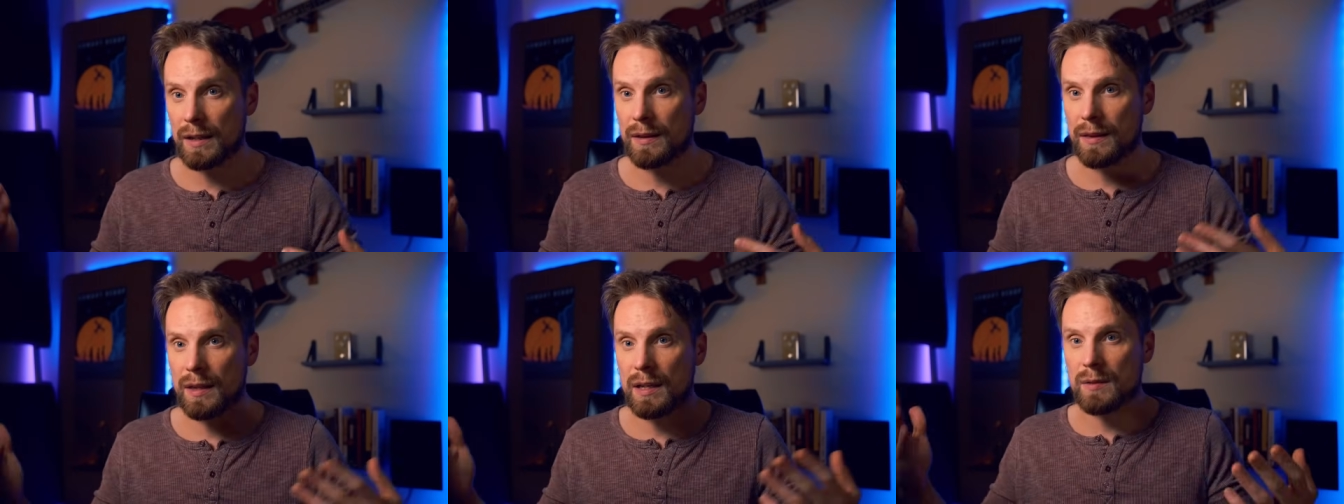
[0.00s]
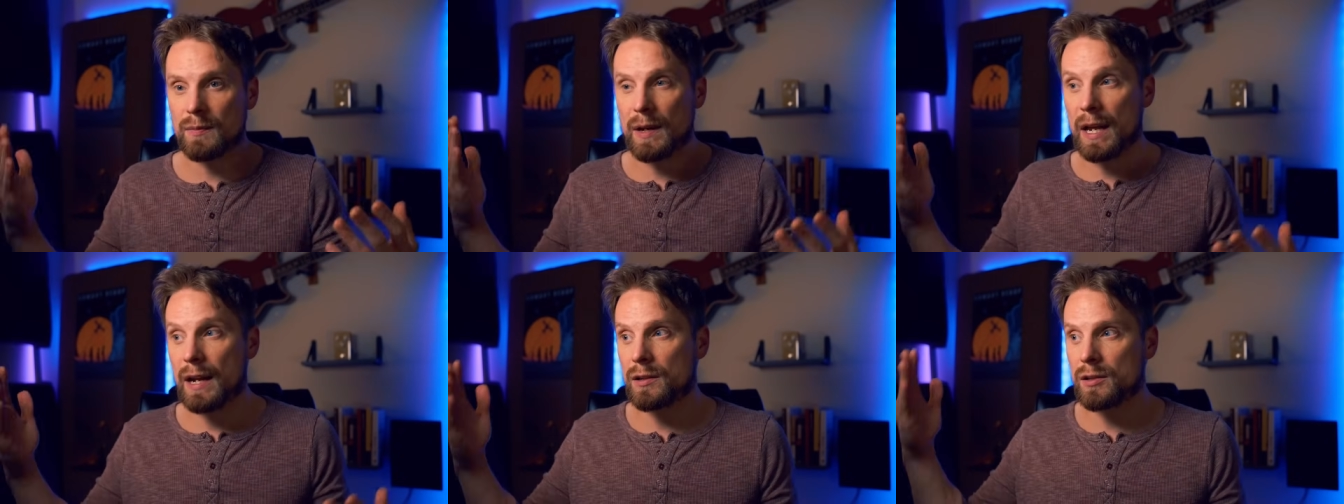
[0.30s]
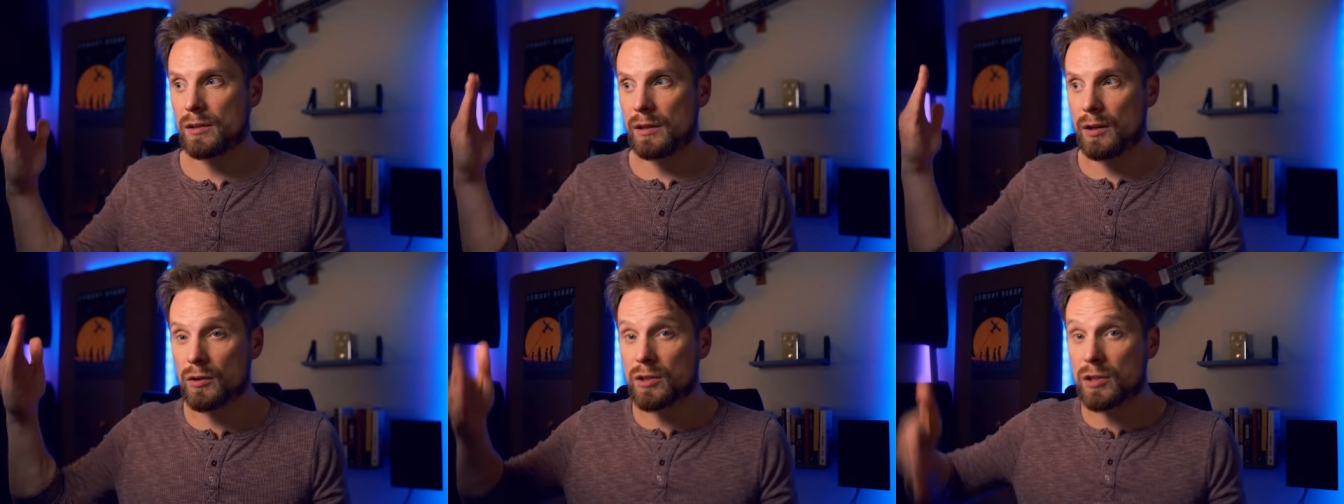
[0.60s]
Things might
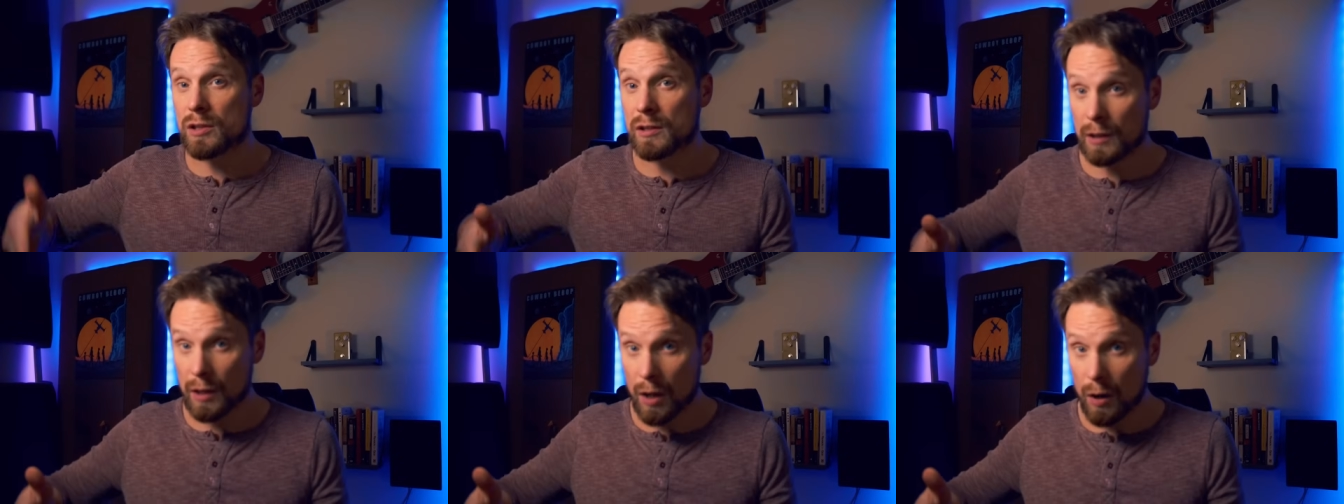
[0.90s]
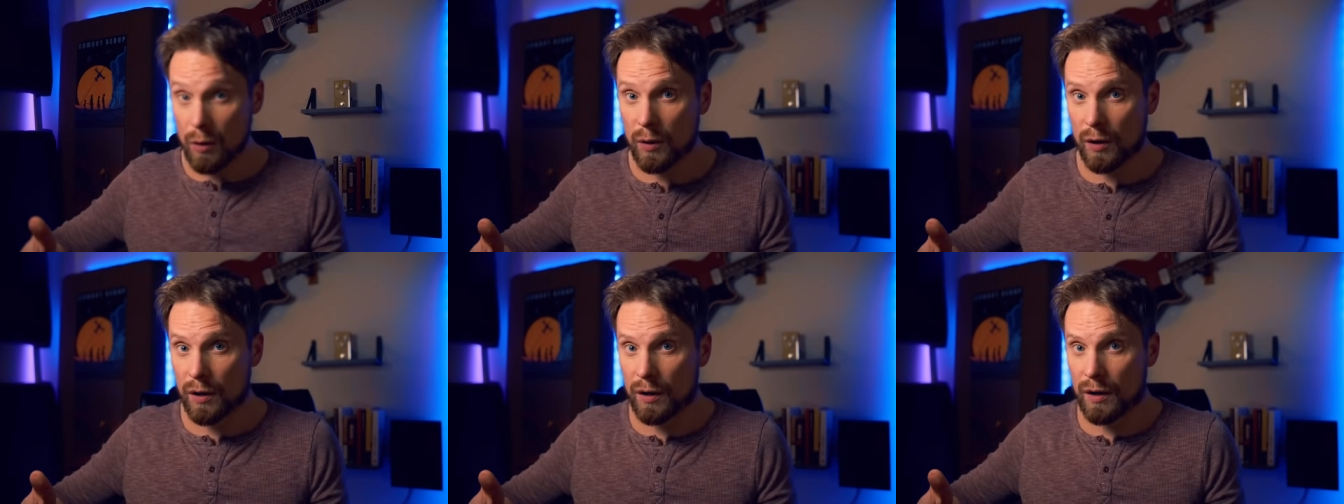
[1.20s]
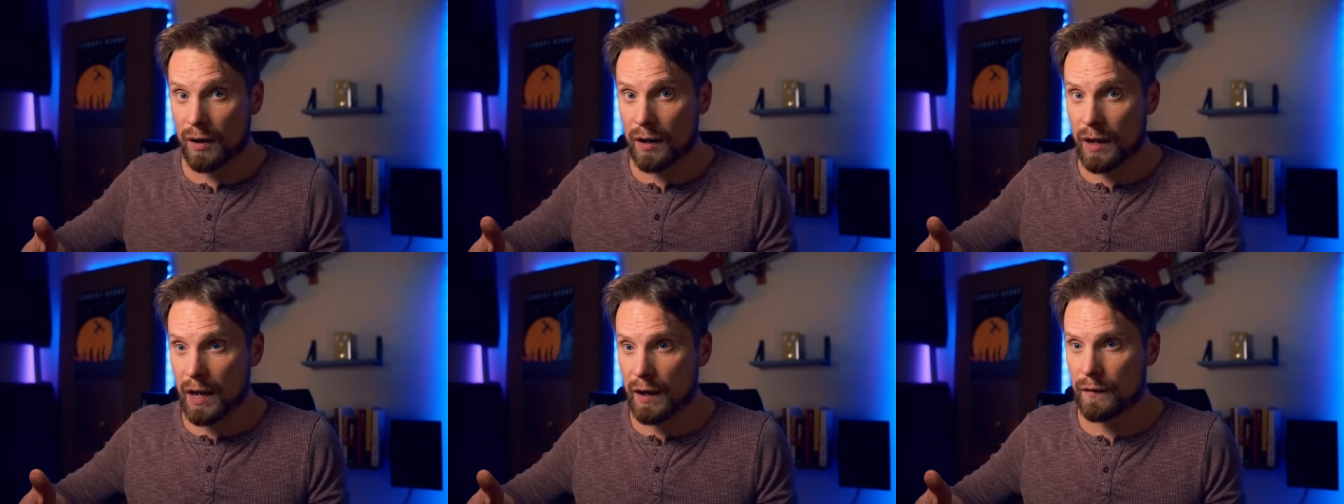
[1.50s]
actually go
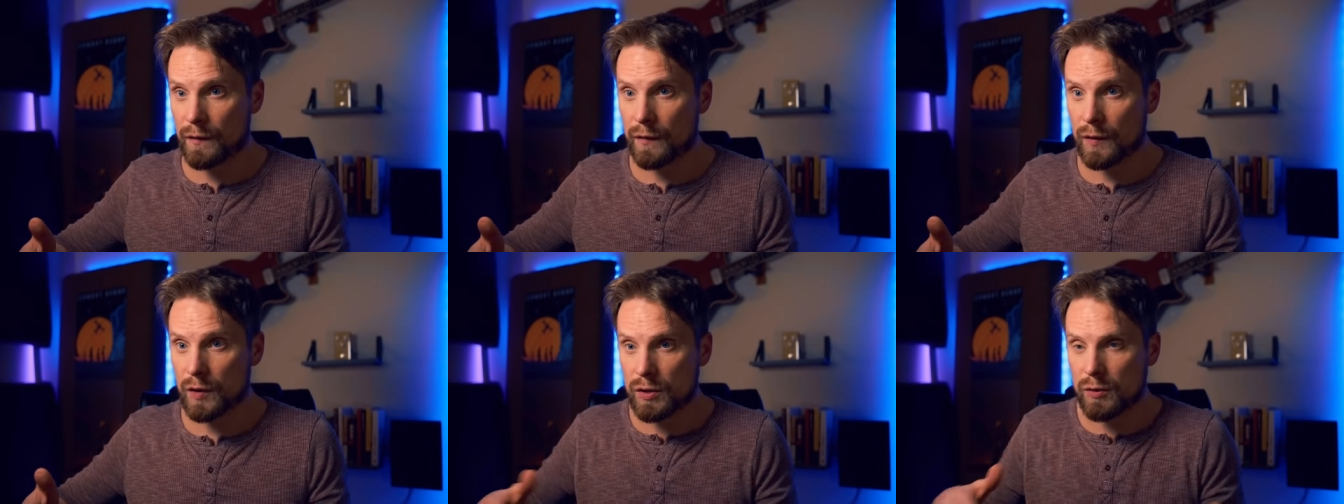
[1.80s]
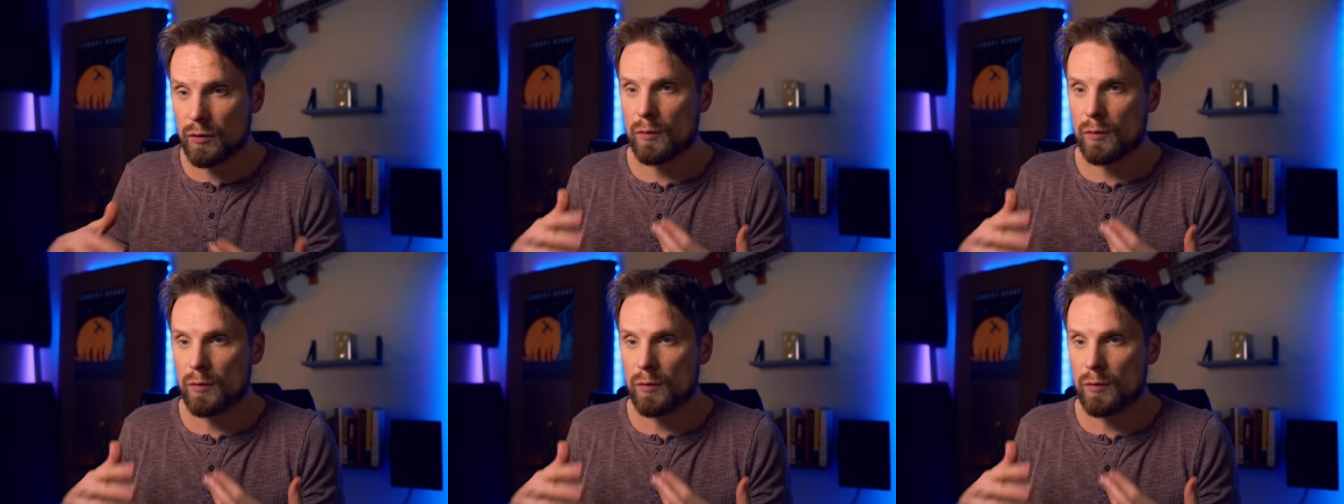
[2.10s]
slower at first.